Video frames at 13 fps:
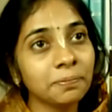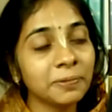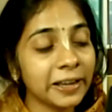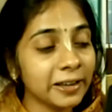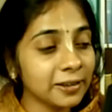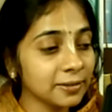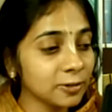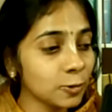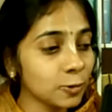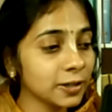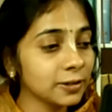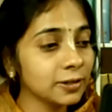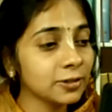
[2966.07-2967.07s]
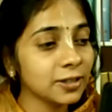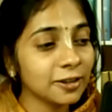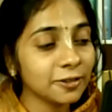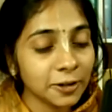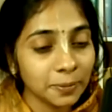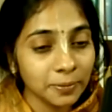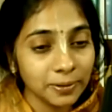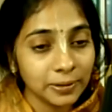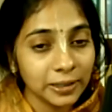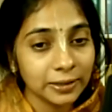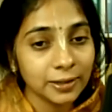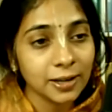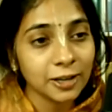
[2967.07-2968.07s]
take a Govardhan Shila from
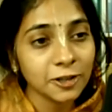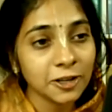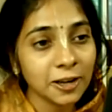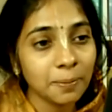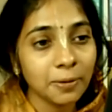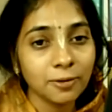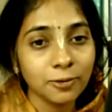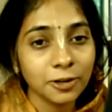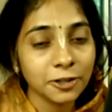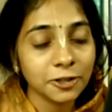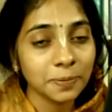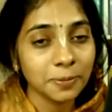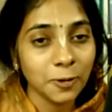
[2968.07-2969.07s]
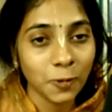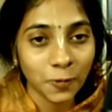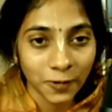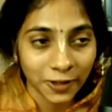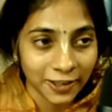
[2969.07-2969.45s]
Giriraj, come and worship. No,